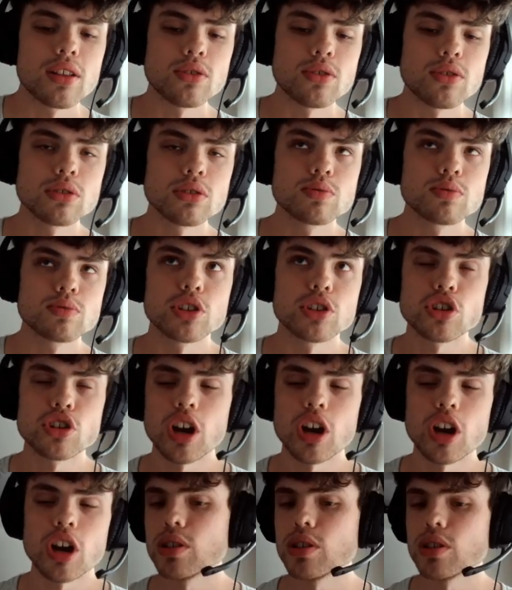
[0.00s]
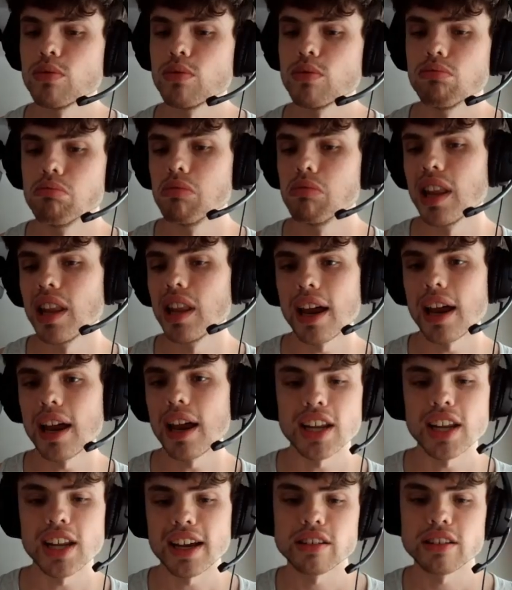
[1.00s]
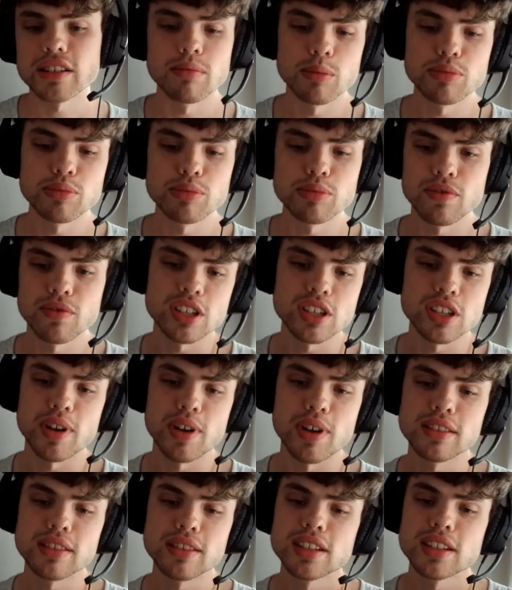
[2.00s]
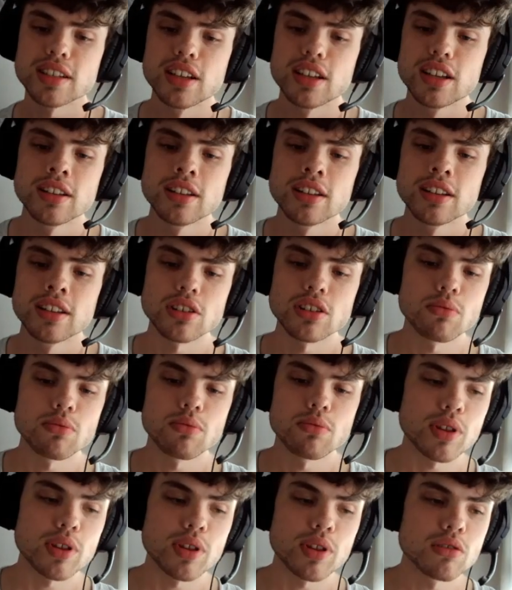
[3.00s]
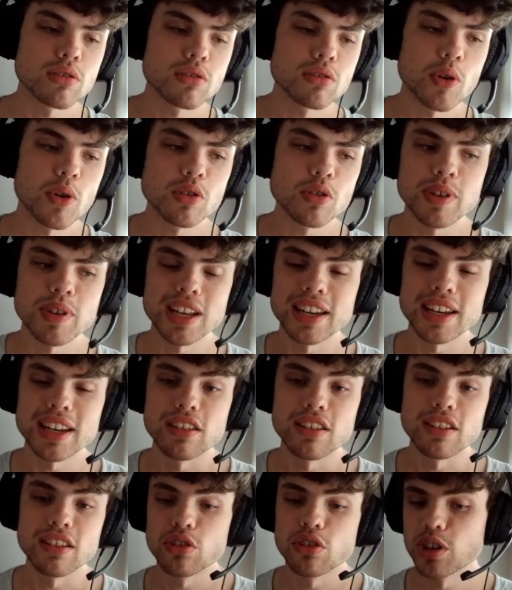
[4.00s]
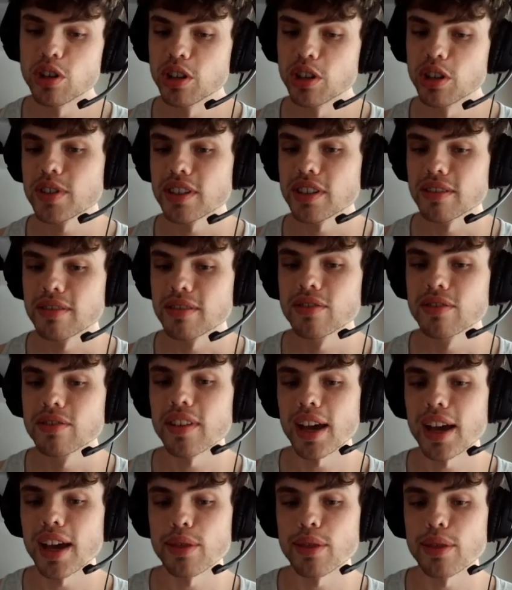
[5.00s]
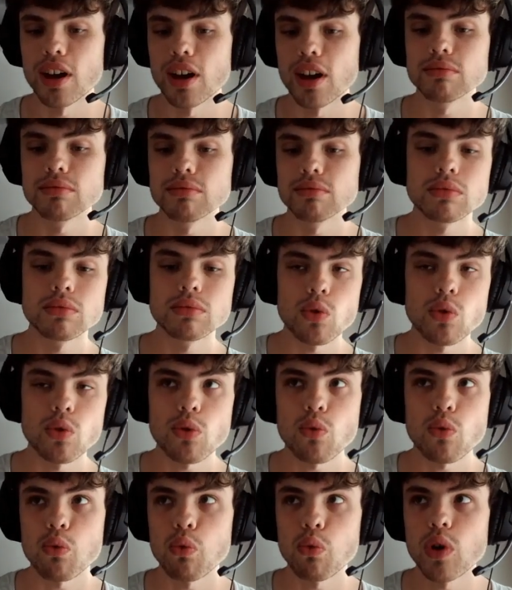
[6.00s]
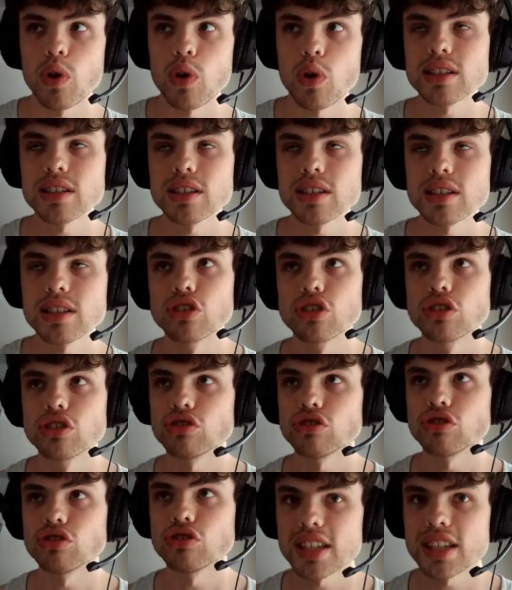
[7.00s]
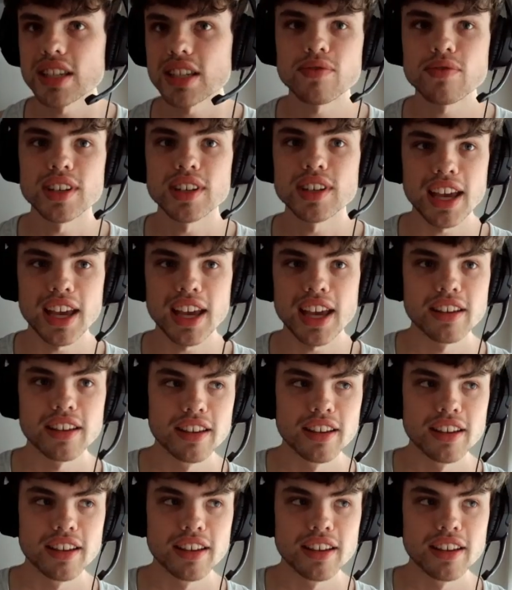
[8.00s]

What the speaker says: Those were the top two ladder decks from the previous months. So, with those both being nerfed, I thought, what is an aggressive deck